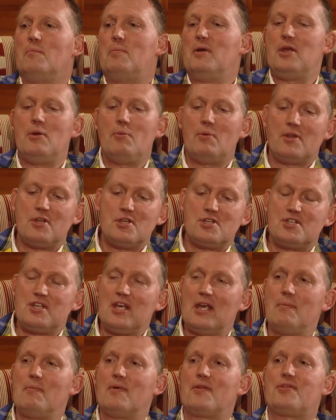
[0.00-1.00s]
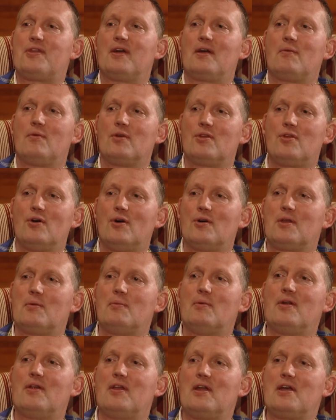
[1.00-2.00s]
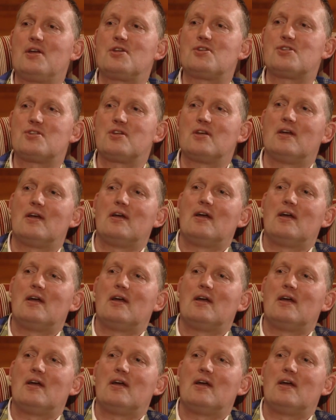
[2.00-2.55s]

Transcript: But you were the same, I think. We talked about this.